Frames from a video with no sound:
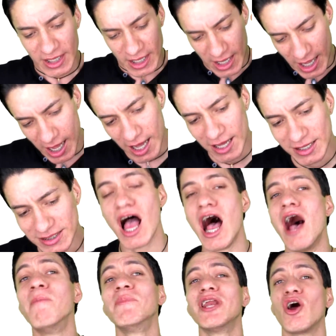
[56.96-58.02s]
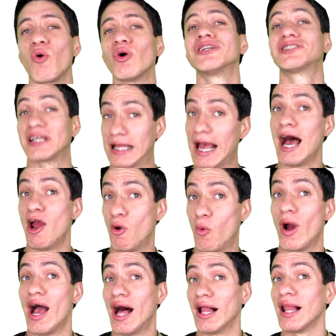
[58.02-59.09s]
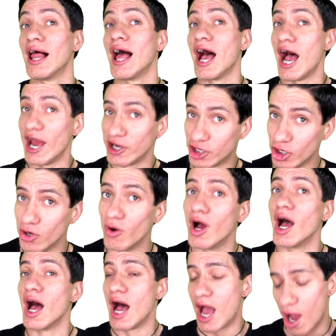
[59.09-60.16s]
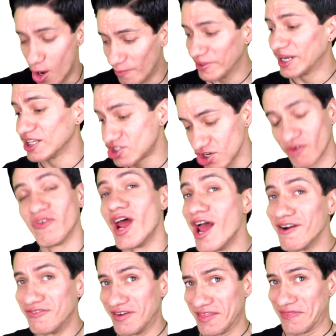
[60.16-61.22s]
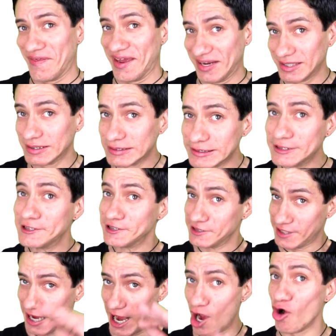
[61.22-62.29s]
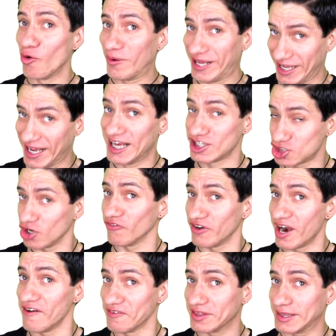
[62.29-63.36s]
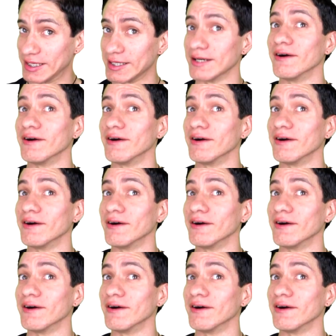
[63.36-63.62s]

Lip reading: I mean, I wish the guy well, I do, I hope he gets over everything, I hope he gets over everything,